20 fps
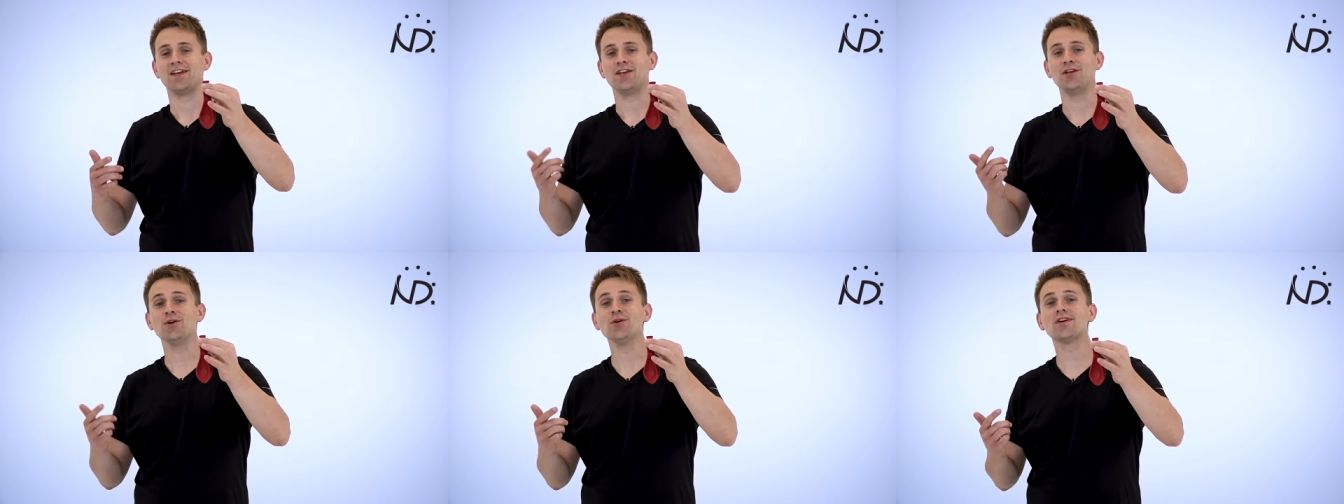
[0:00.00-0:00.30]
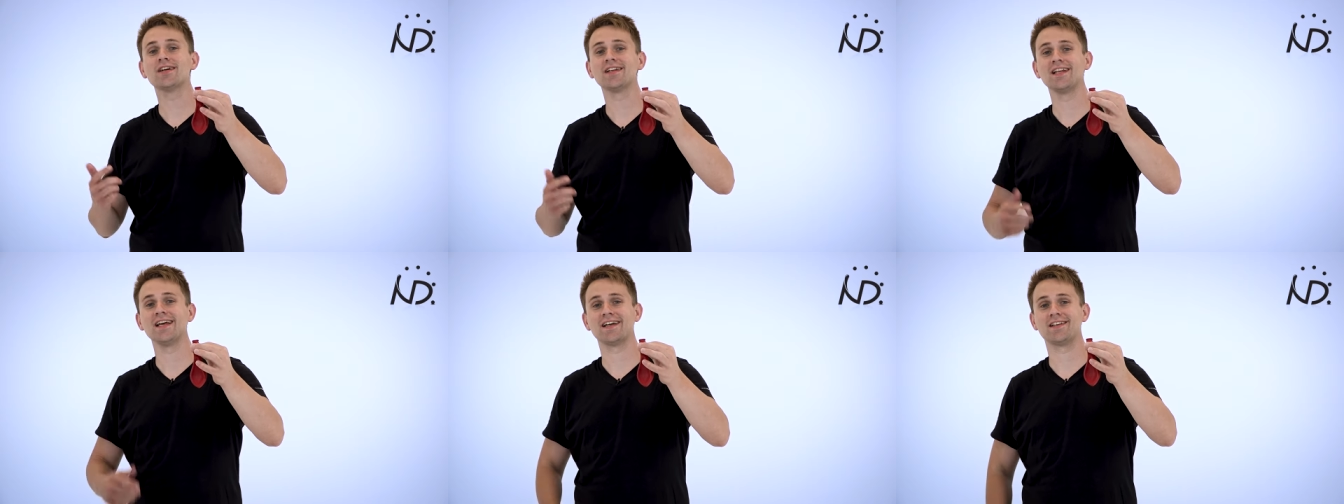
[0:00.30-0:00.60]
You
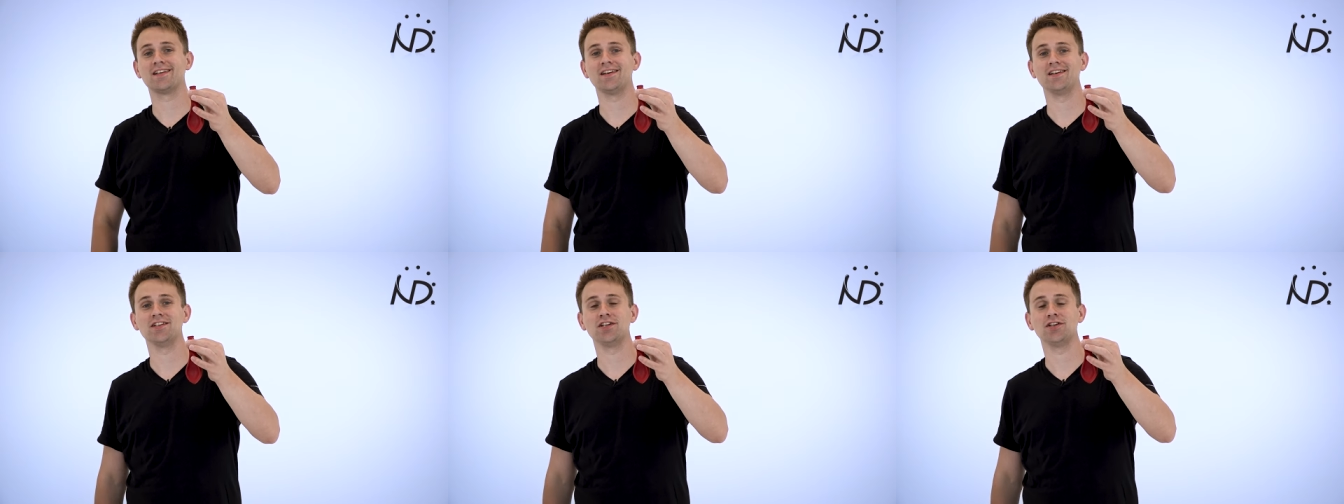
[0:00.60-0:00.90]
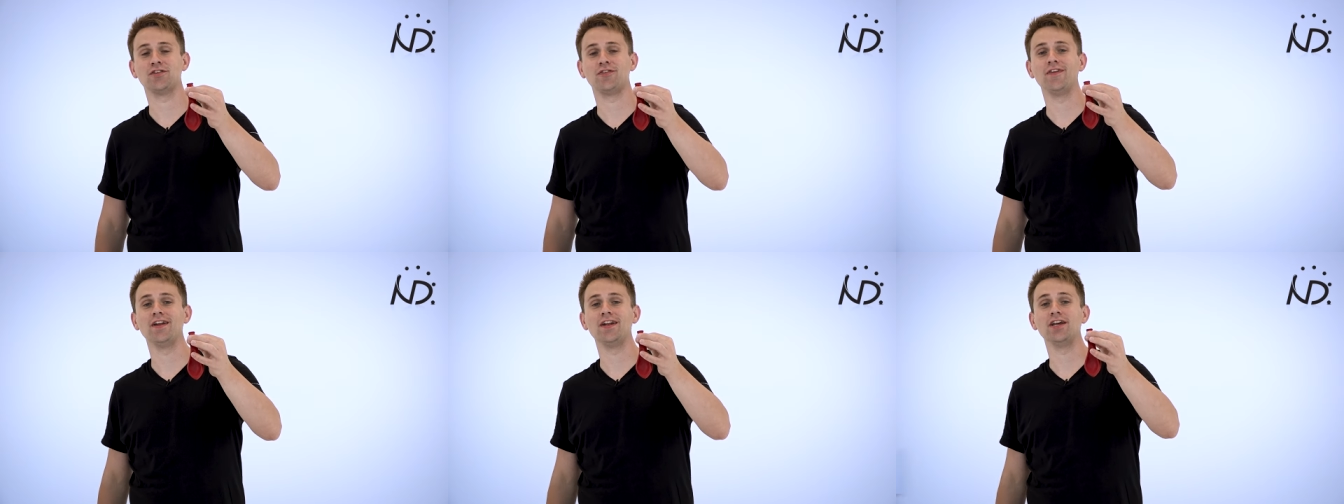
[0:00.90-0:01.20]
clicked on
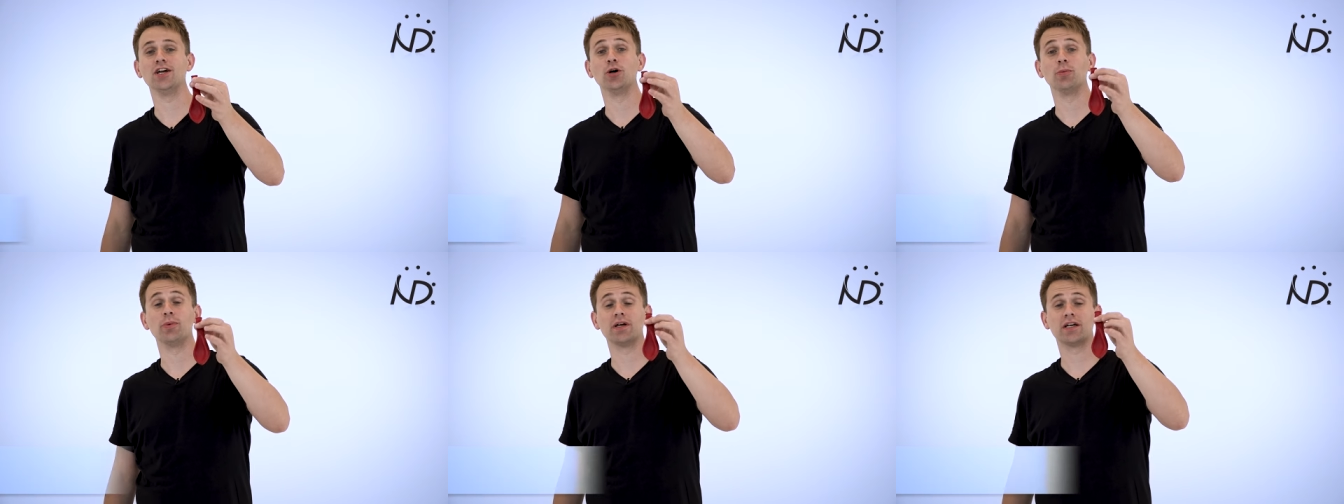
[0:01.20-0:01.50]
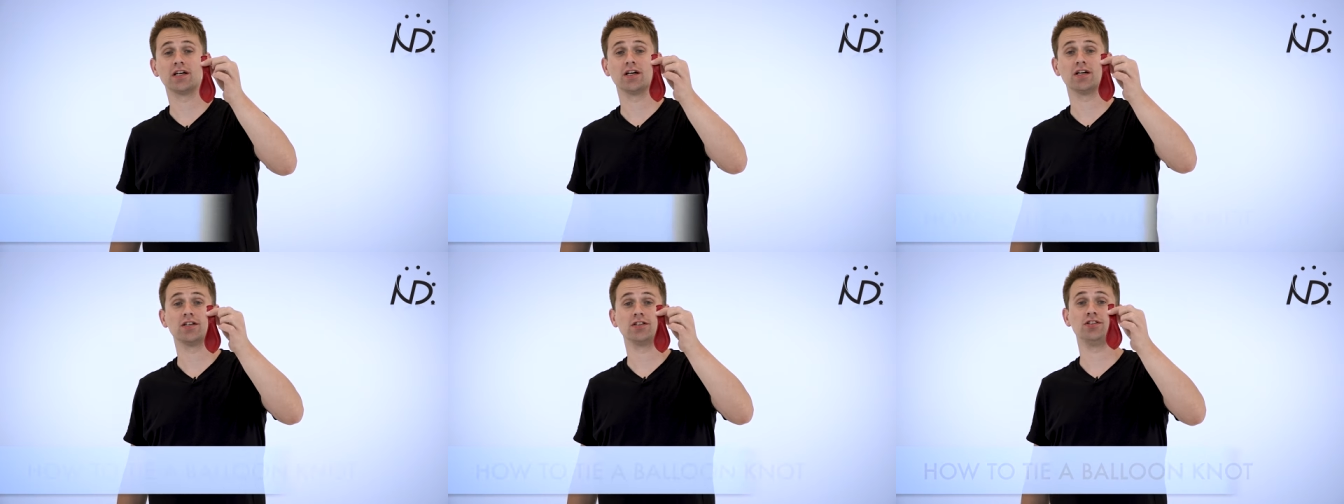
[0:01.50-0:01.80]
this video
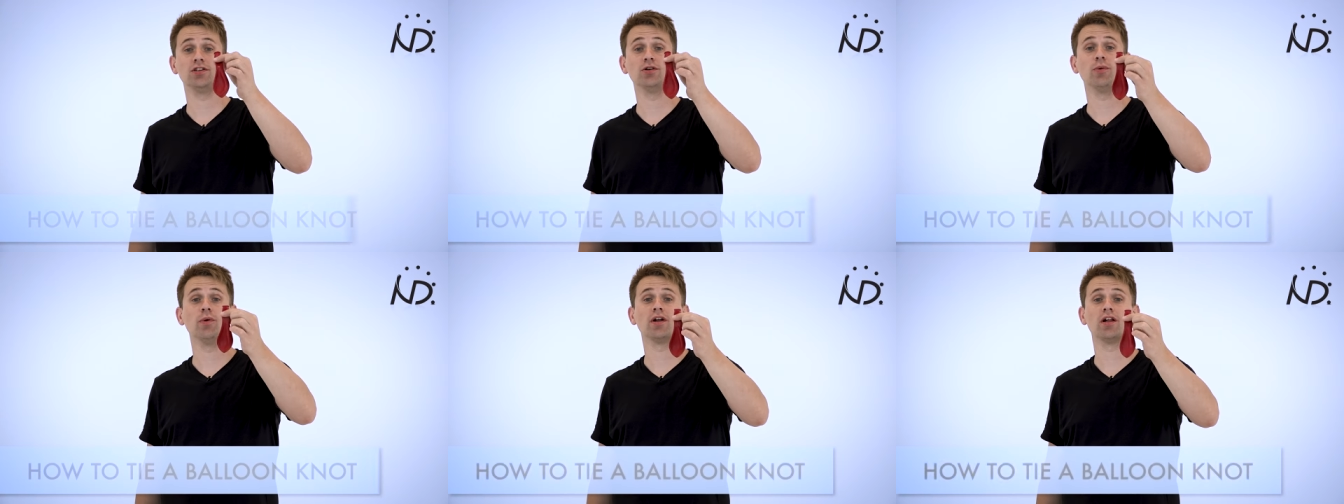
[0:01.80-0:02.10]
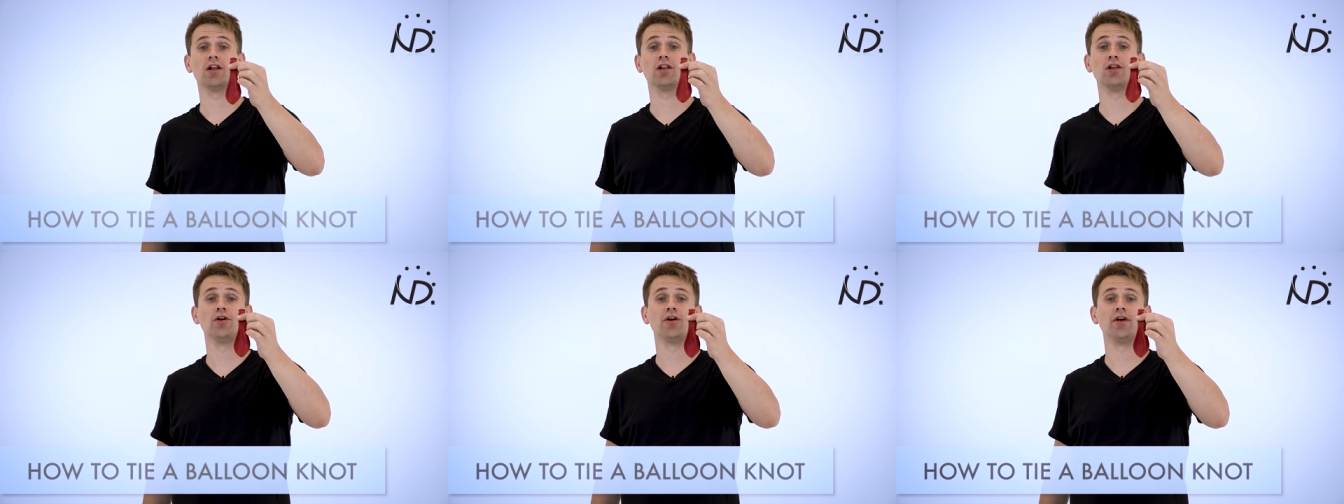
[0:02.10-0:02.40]
because you want
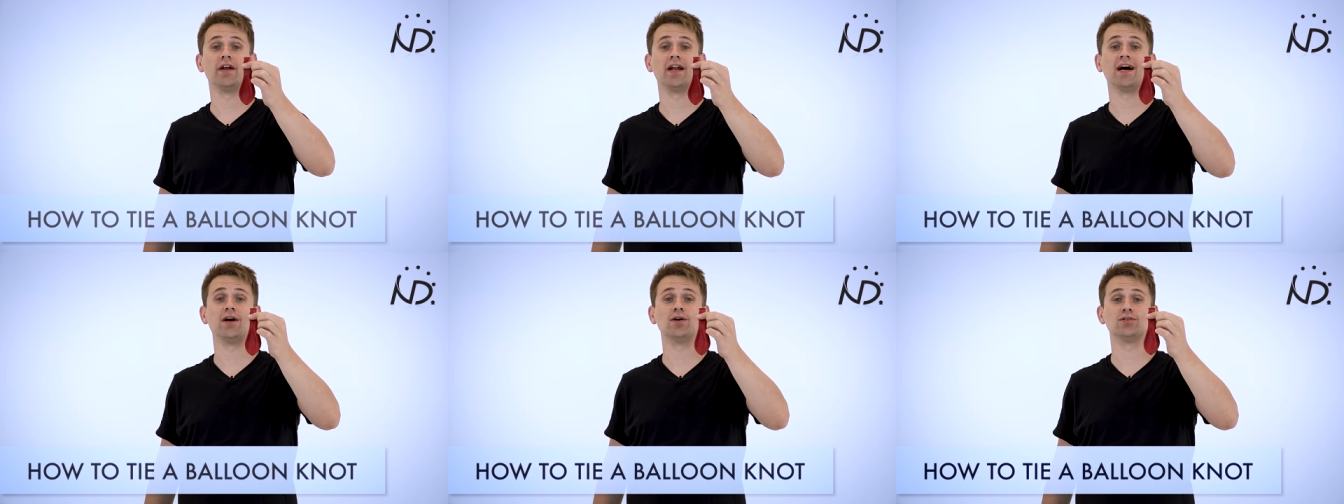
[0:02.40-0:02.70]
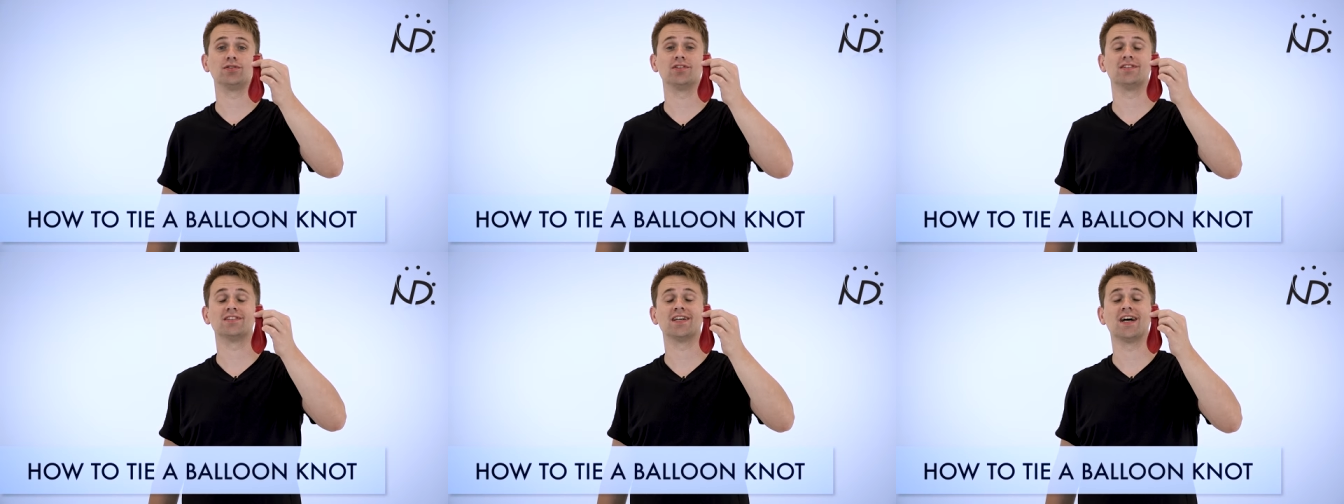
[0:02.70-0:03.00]
to learn
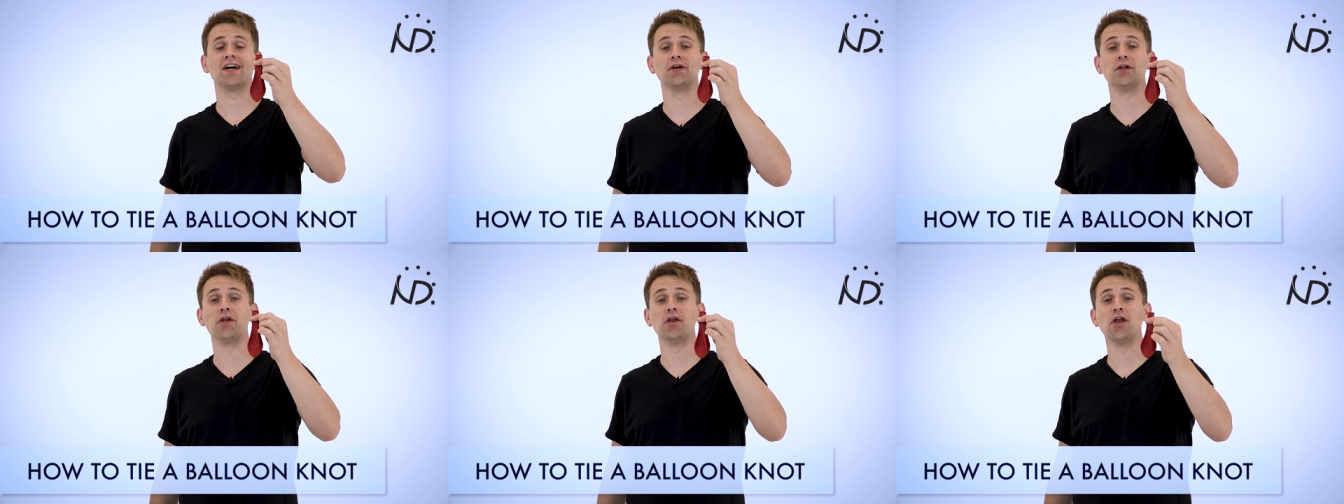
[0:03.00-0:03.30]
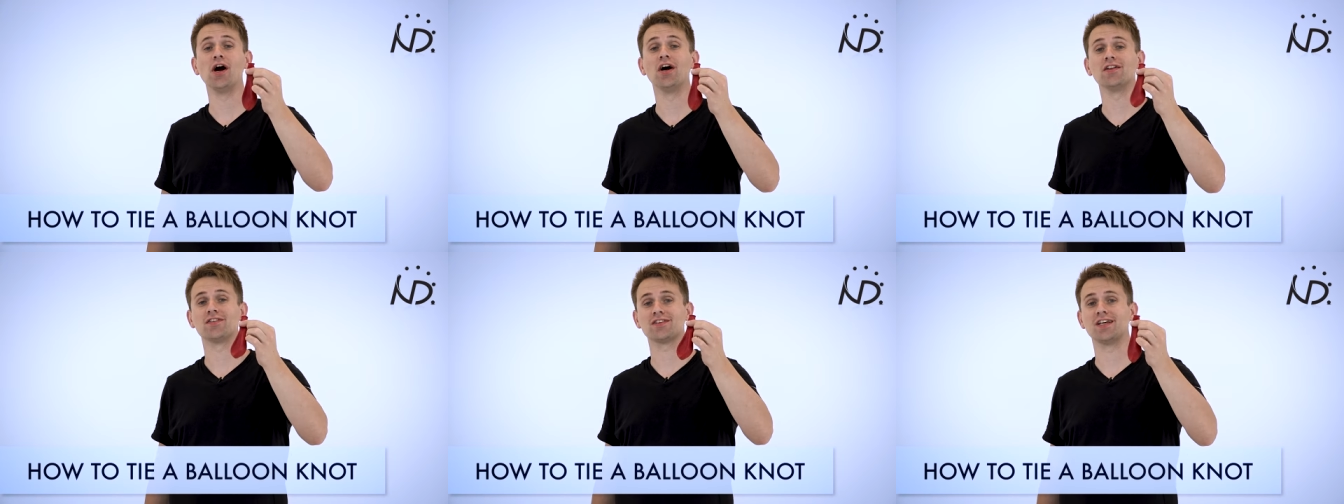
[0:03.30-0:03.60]
how to tie a
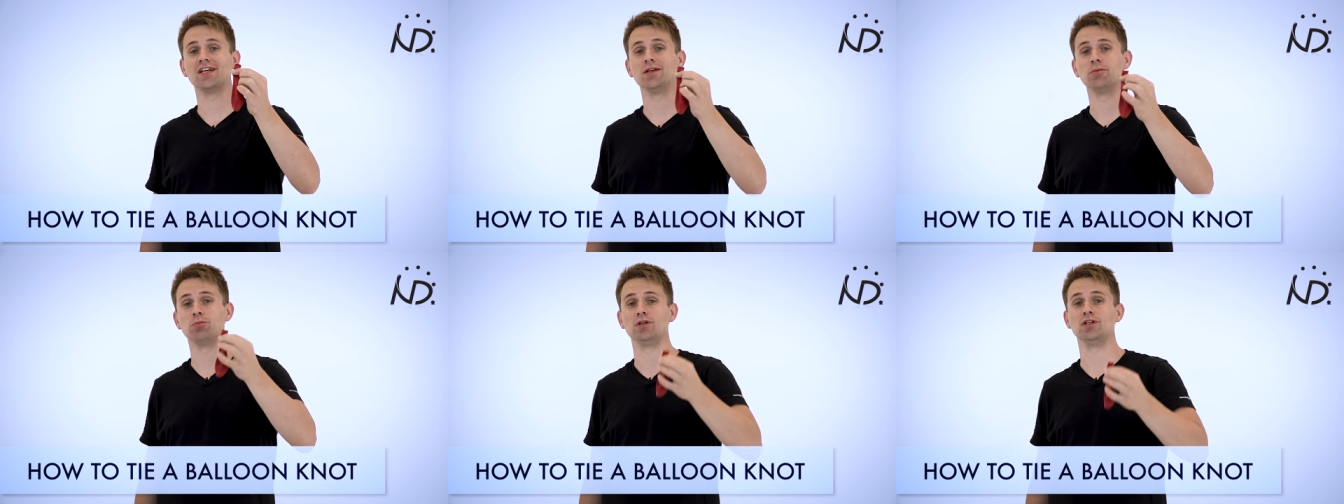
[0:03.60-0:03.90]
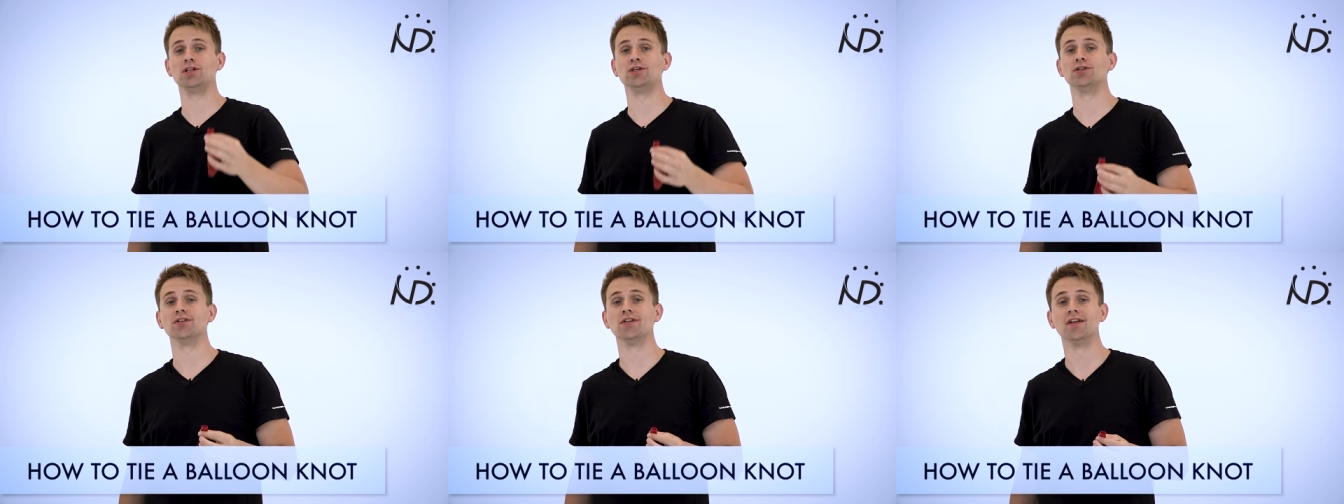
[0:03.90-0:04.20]
knot in a
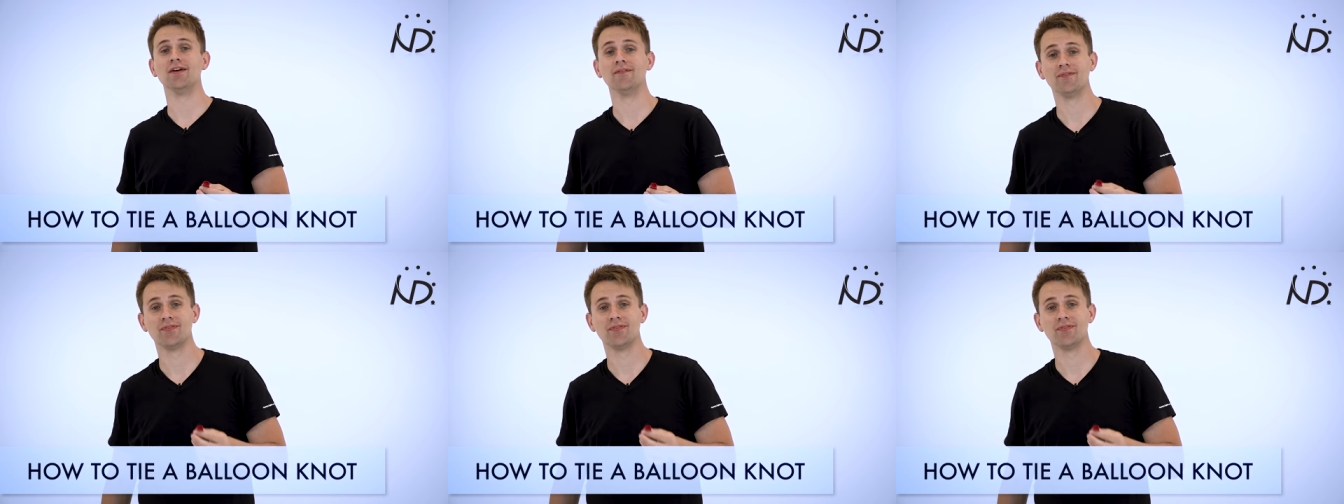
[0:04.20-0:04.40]
balloon.